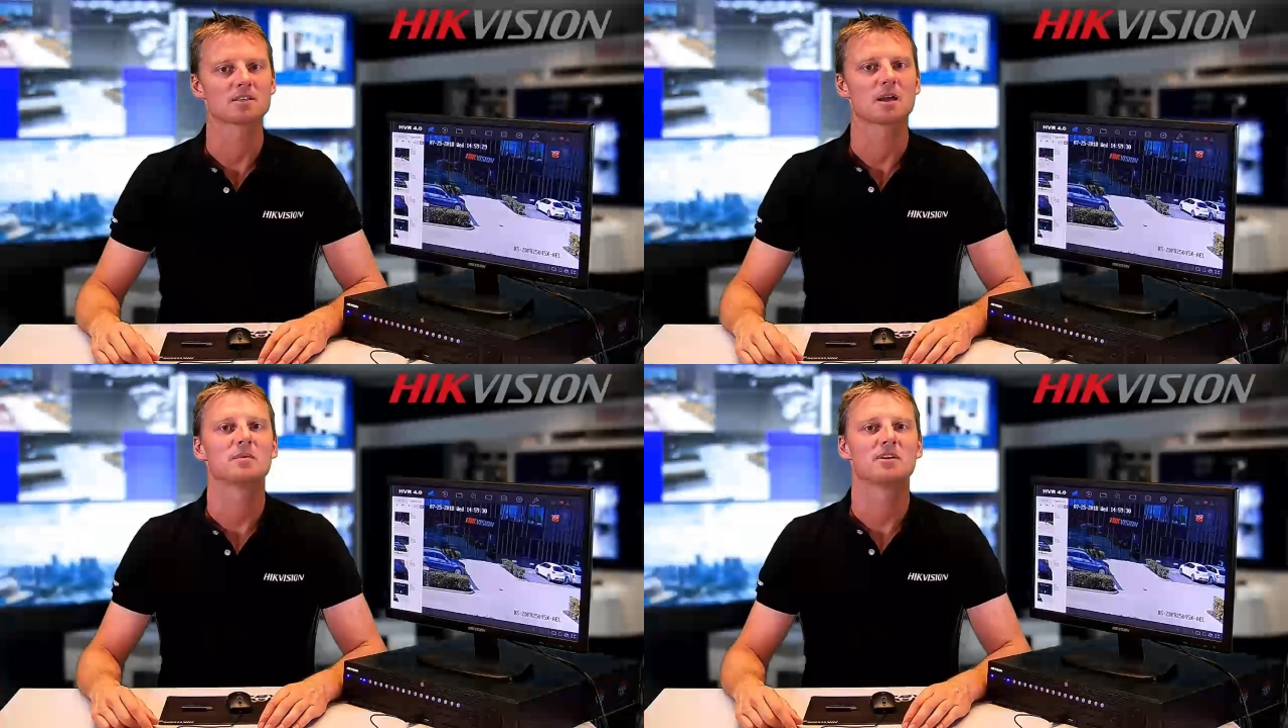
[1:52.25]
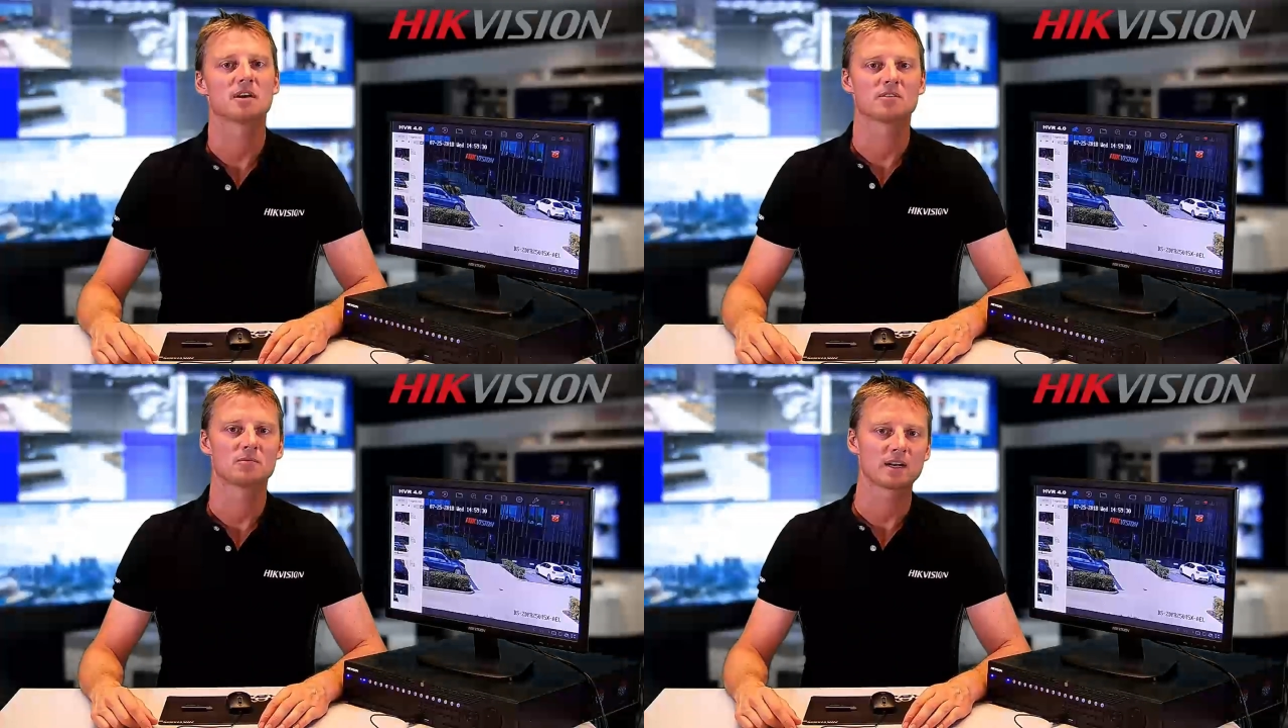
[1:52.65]
settings
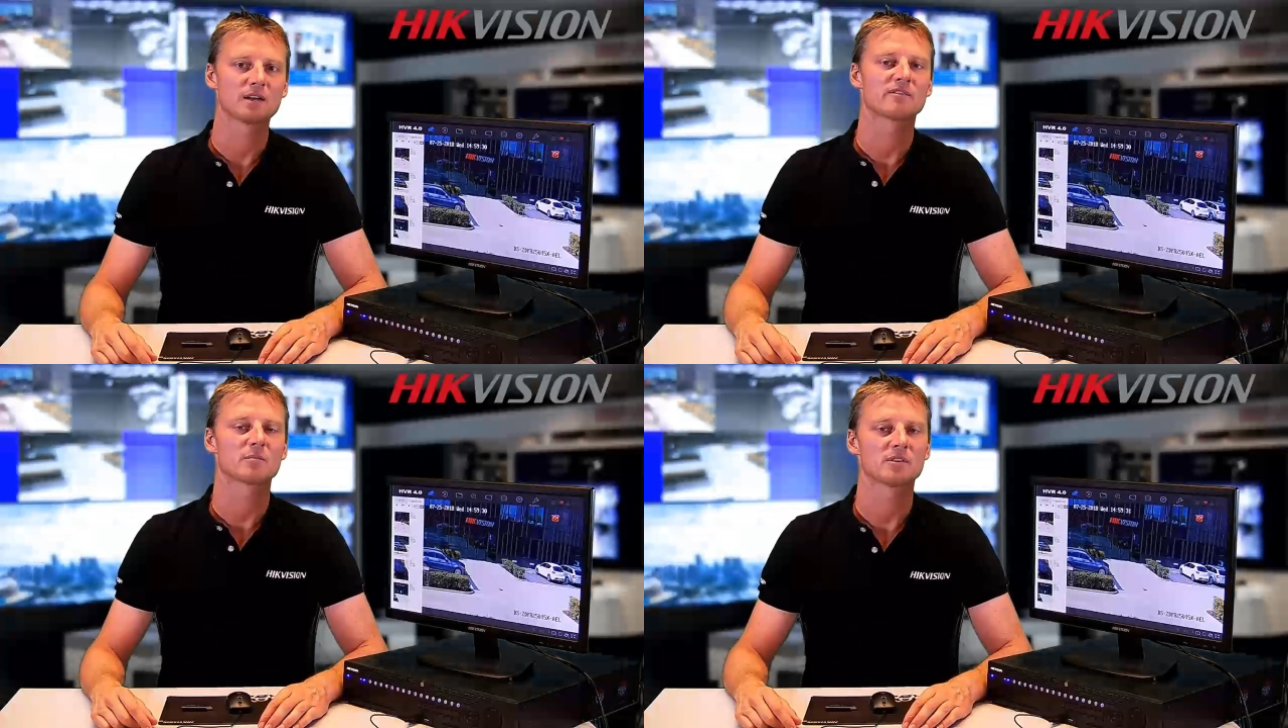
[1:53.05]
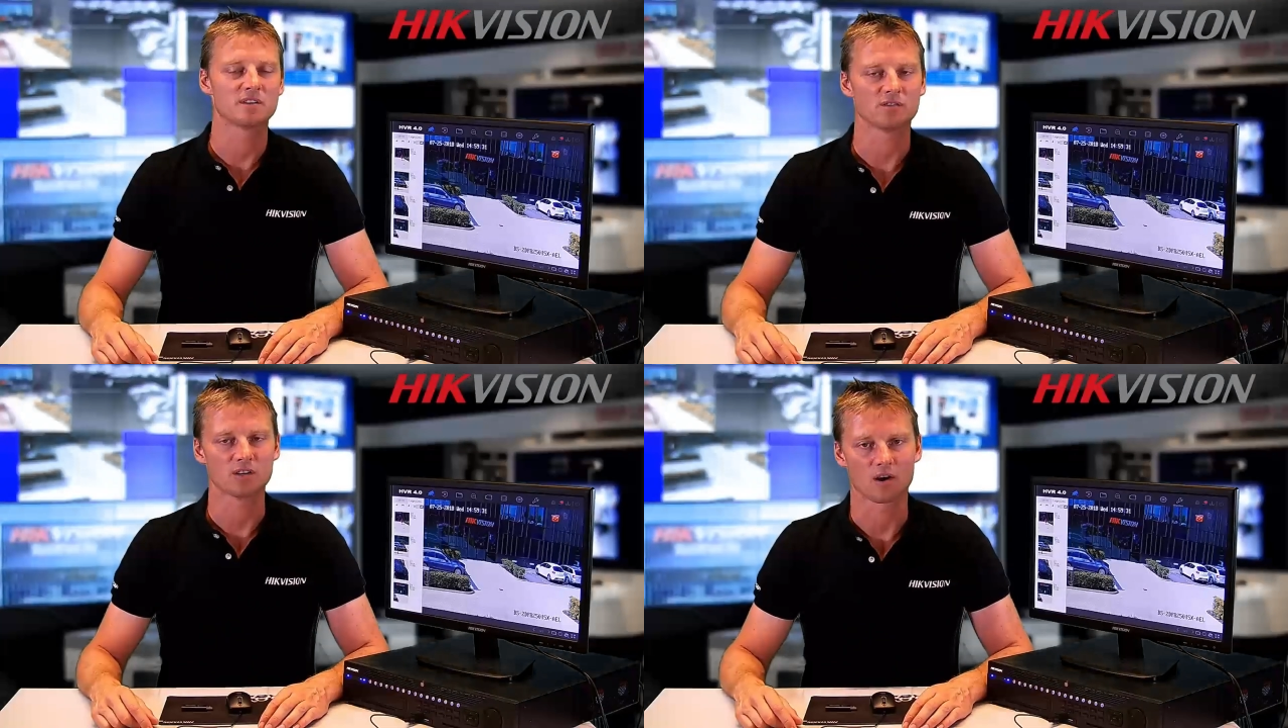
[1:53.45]
can be done directly
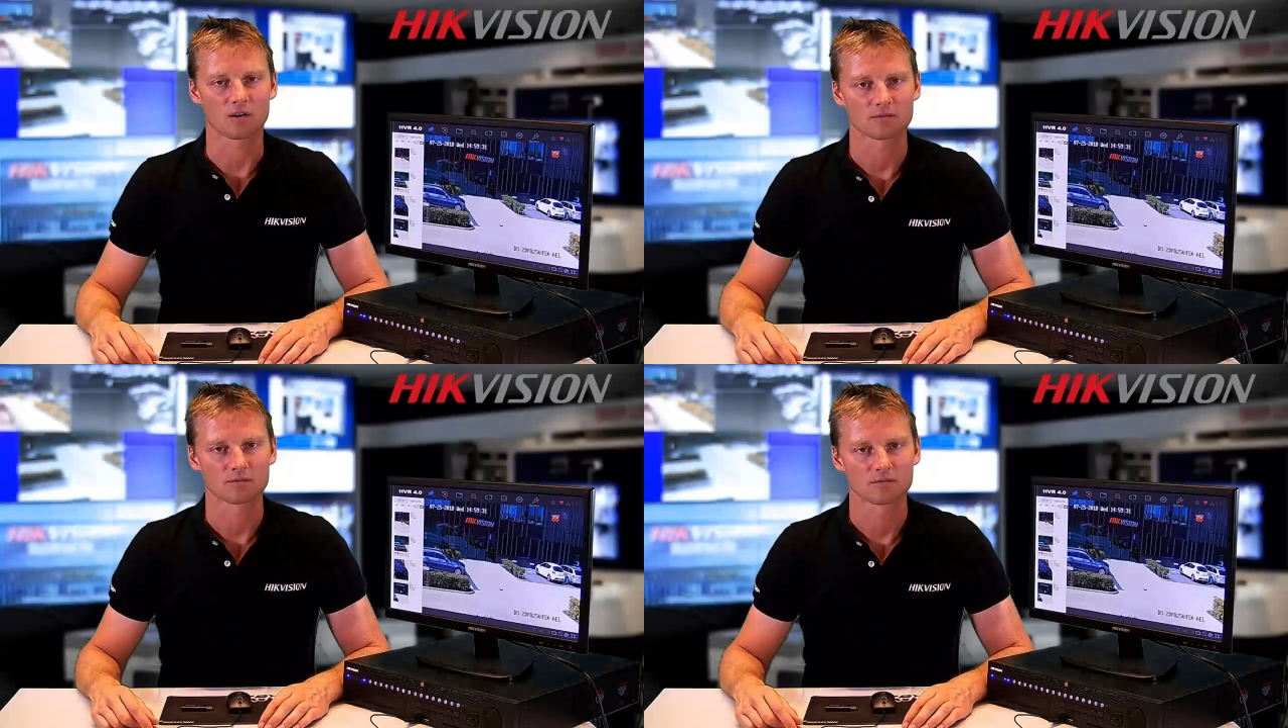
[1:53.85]
from the D V R.